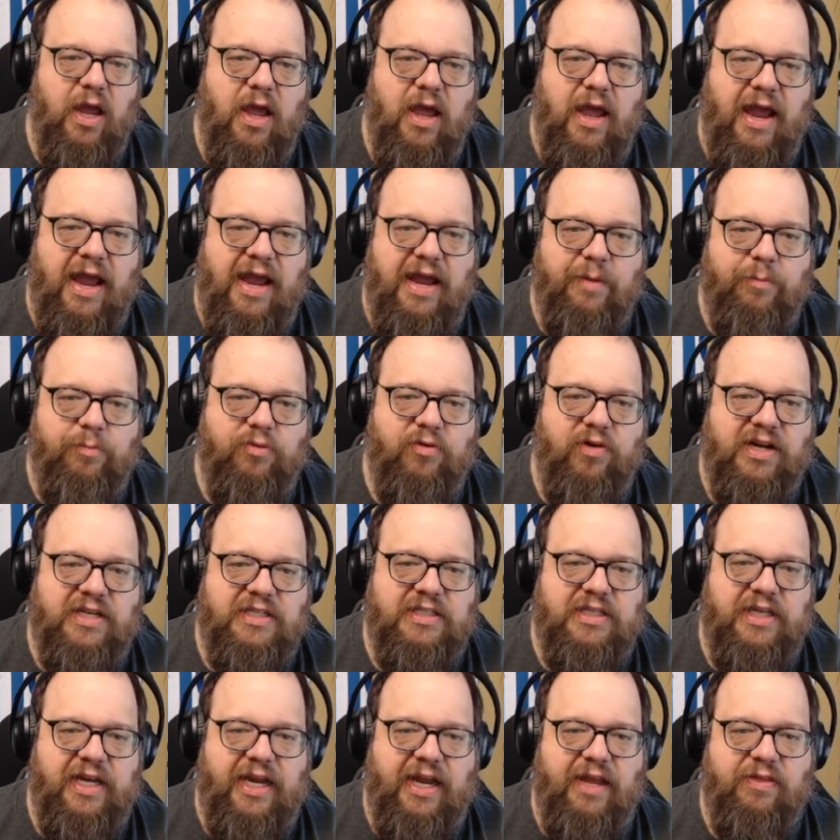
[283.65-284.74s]
and press
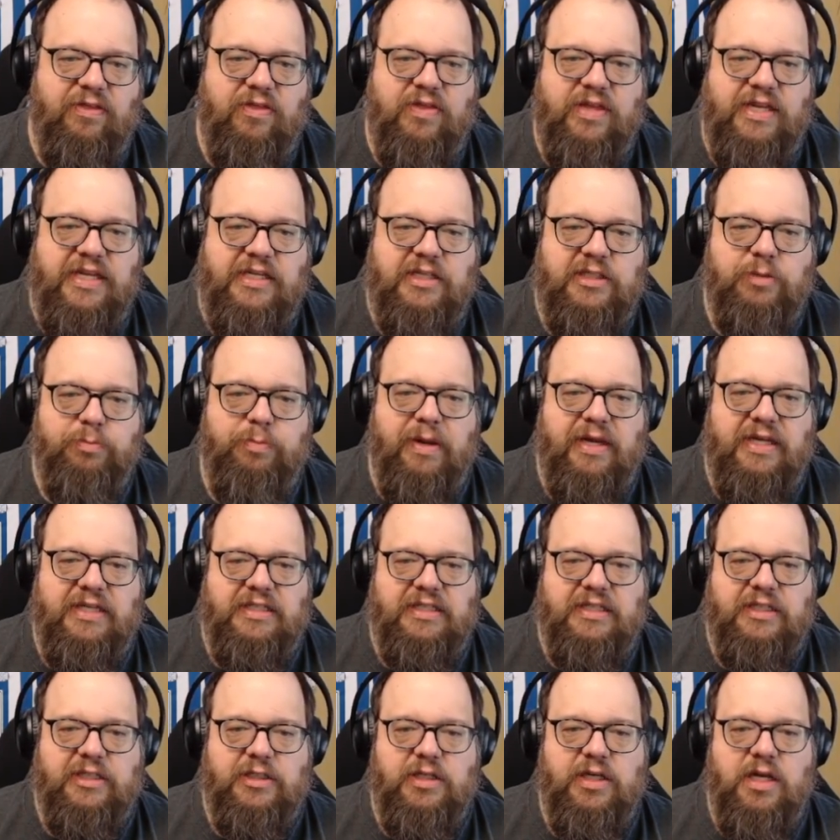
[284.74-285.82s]
like in these
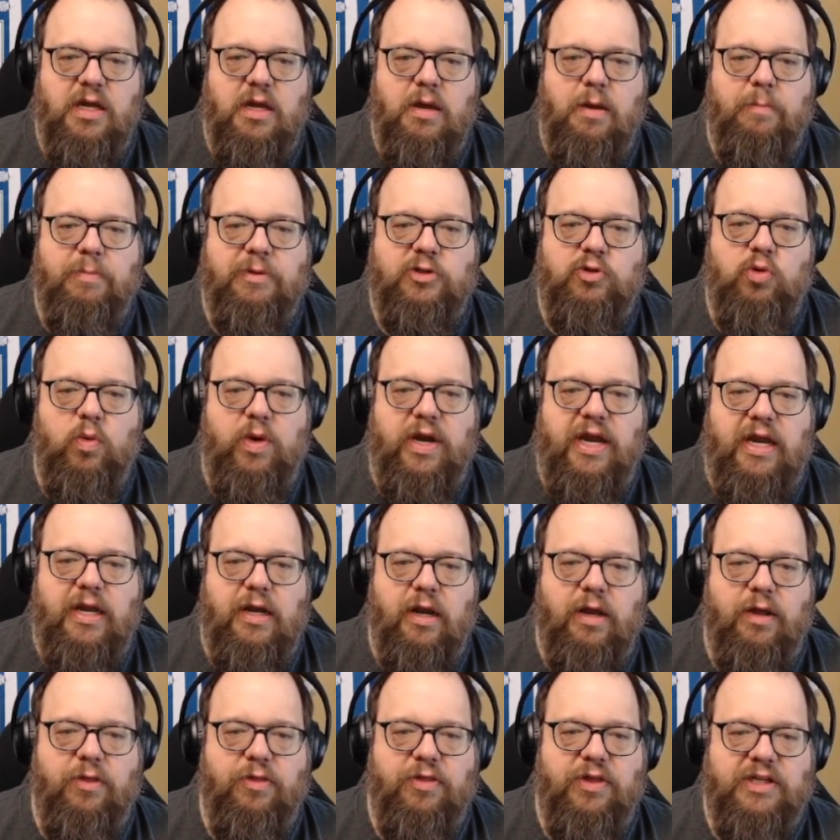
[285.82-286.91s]
spaces between
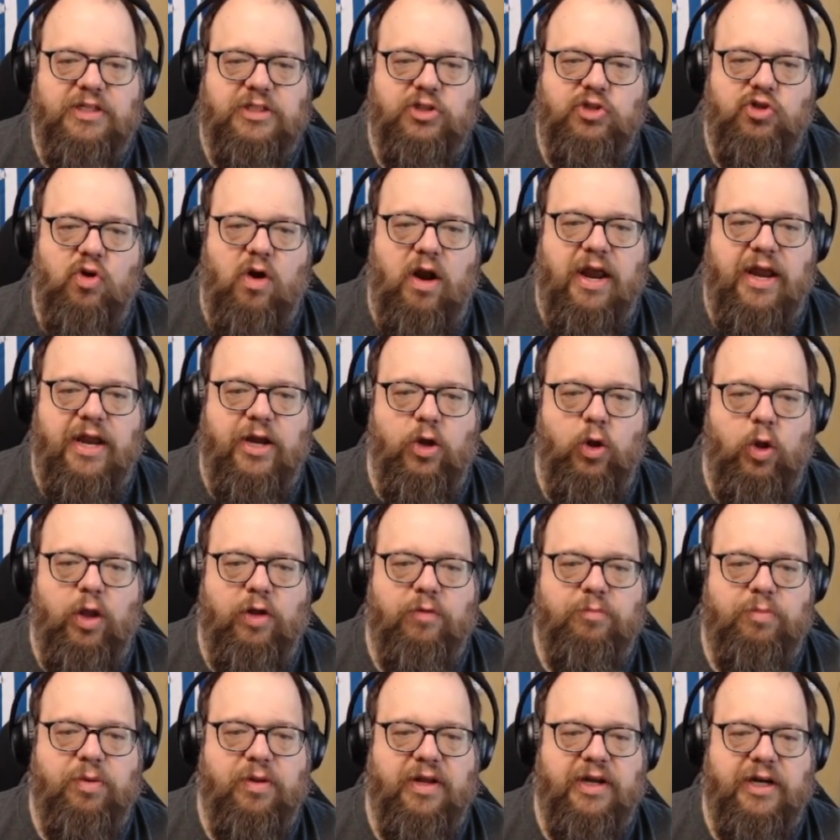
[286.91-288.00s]
this triangle of
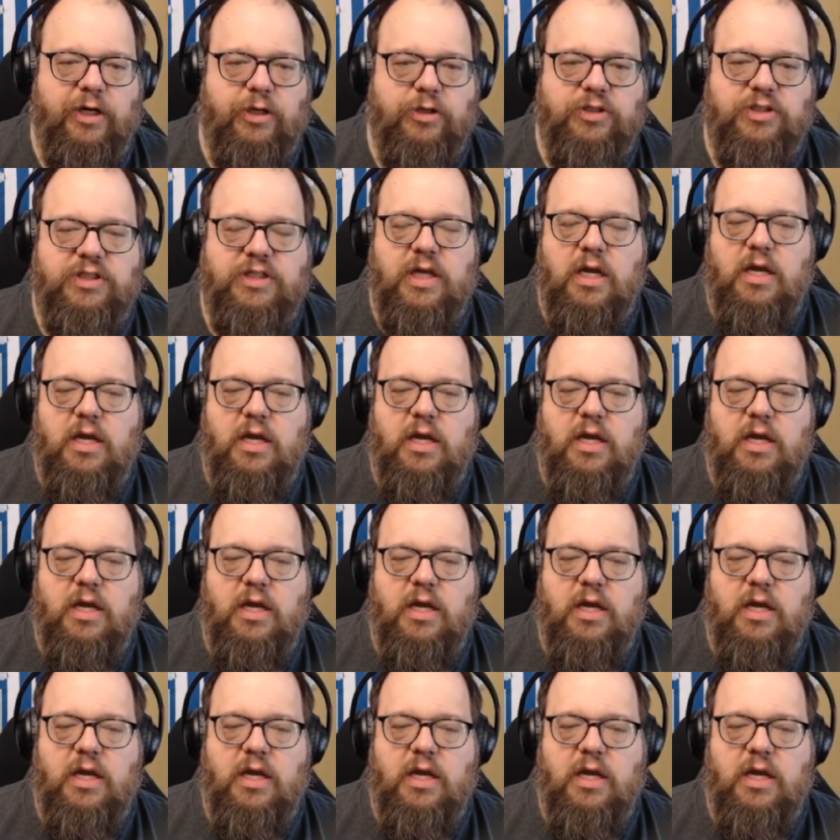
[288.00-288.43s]
players.